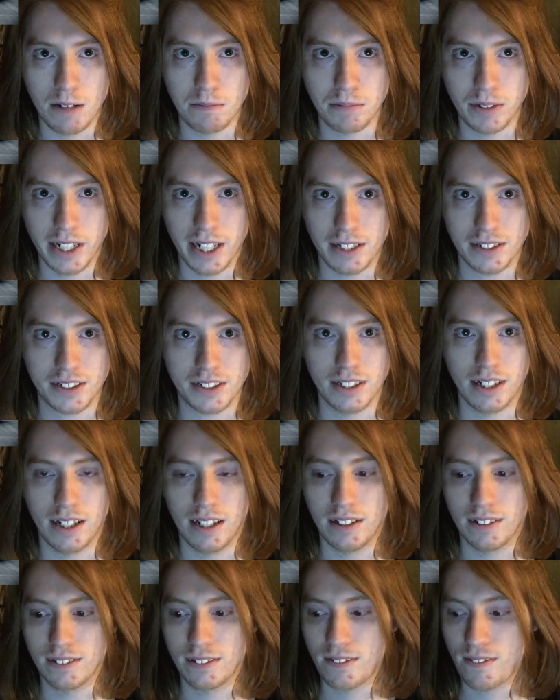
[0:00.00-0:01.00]
plans
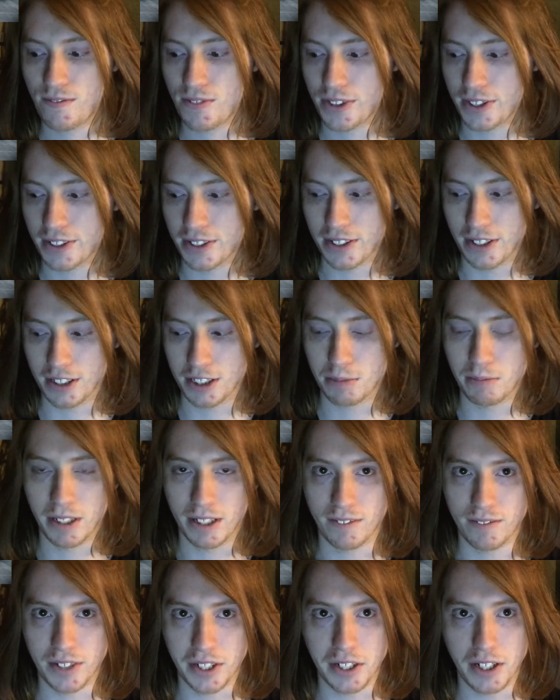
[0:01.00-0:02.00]
to, to make
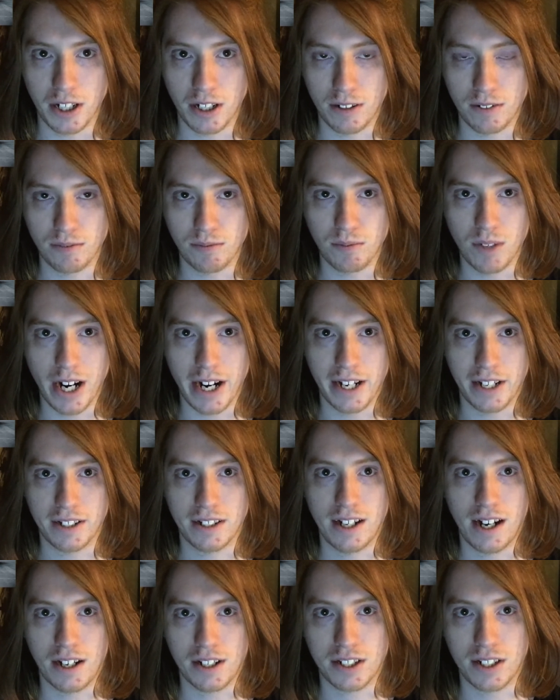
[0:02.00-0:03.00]
a video on why
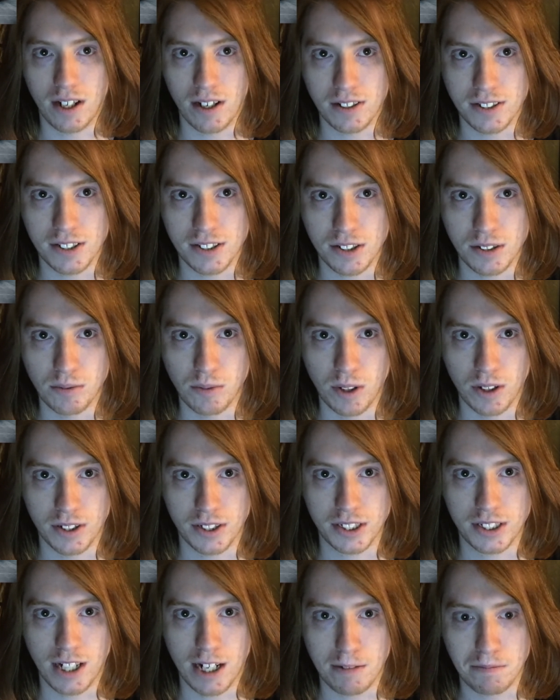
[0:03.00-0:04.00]
Hot Cars is the
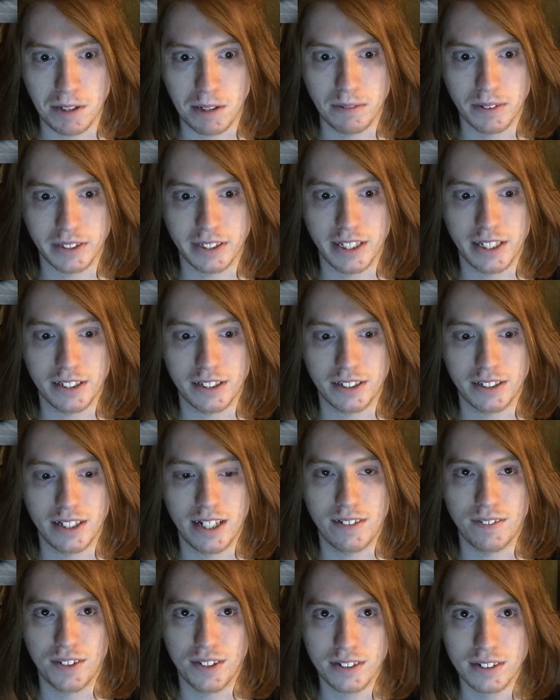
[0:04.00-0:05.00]
worst car publication
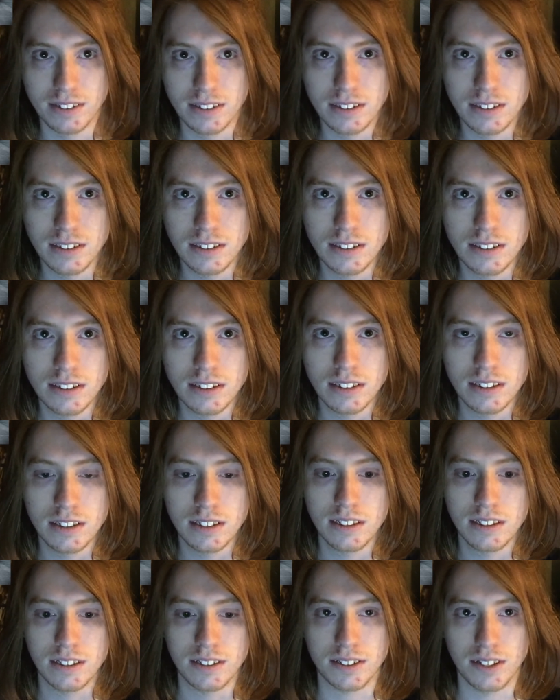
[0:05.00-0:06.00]
ever.
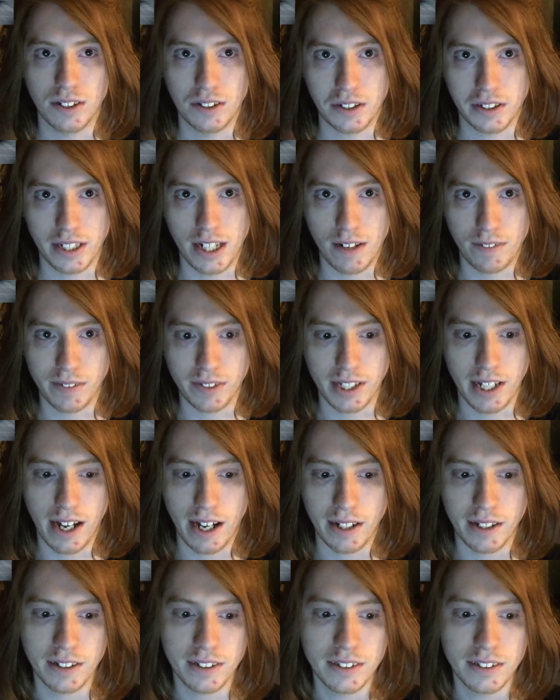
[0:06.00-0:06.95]
So look out for that.